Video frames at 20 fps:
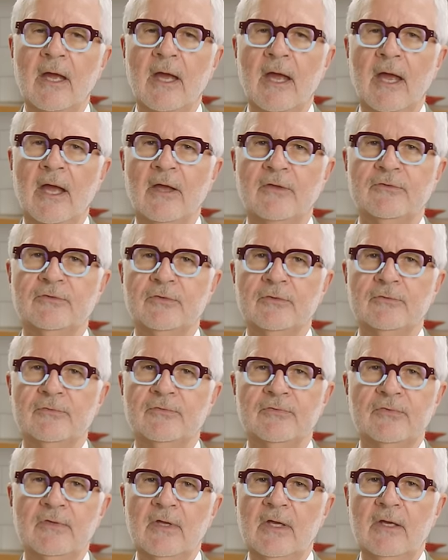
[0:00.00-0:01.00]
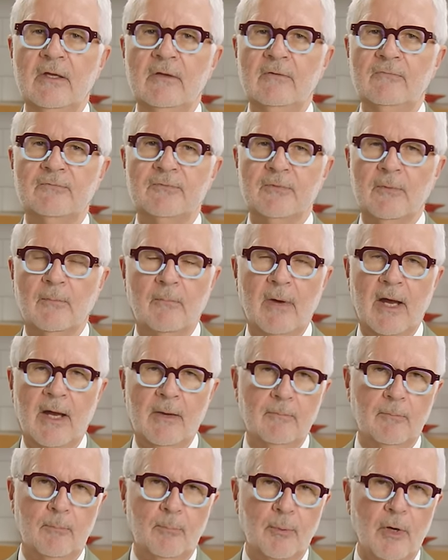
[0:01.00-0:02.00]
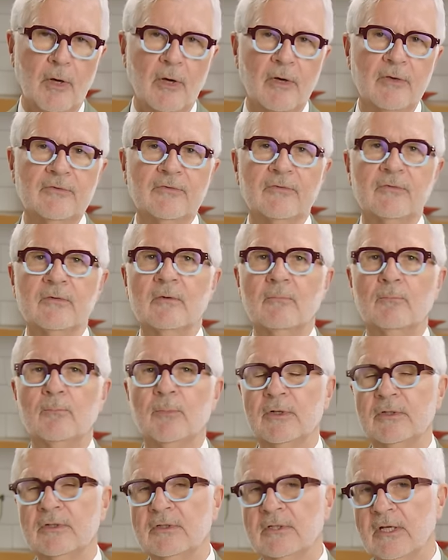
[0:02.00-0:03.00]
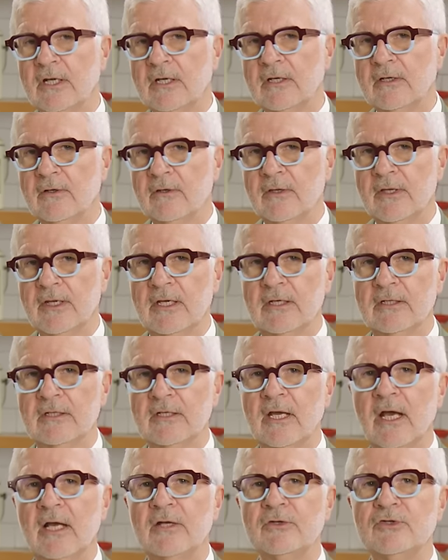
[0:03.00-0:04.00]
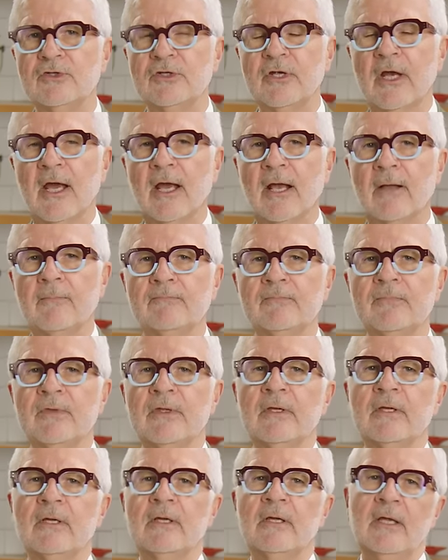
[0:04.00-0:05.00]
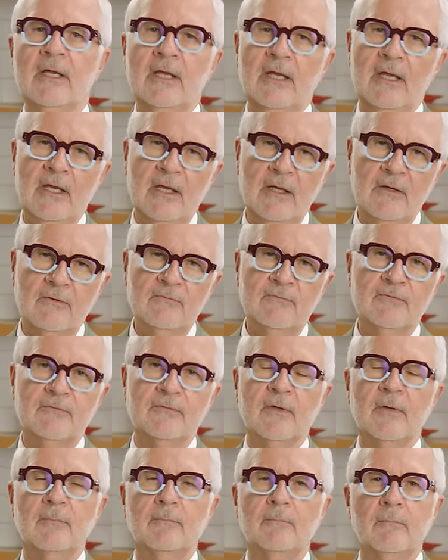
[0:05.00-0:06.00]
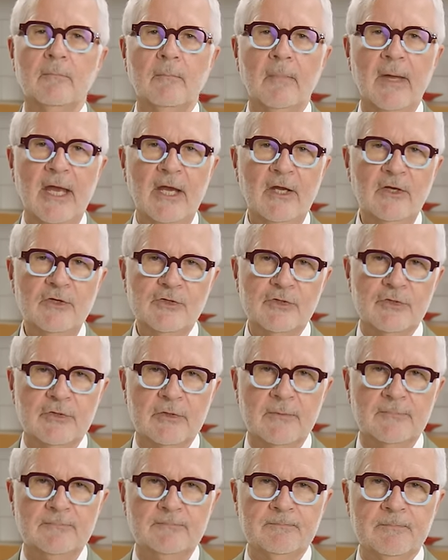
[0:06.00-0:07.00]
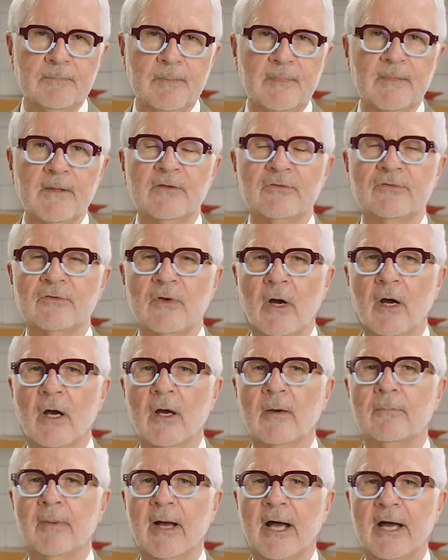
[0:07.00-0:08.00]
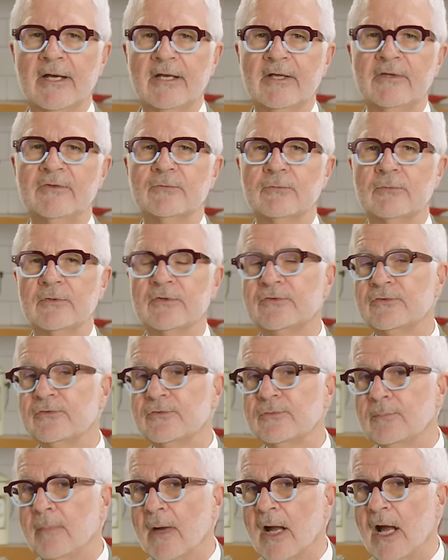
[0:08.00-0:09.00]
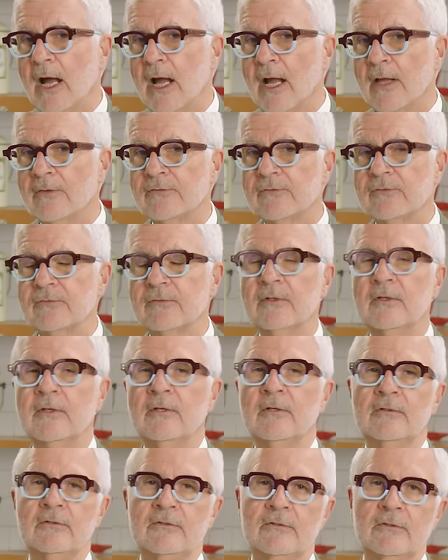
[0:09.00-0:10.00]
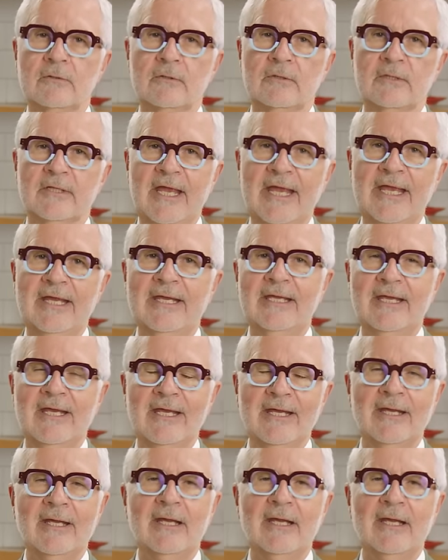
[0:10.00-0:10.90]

As you've seen from my books, particularly in Gut Check, inflammation is our body's response to leaky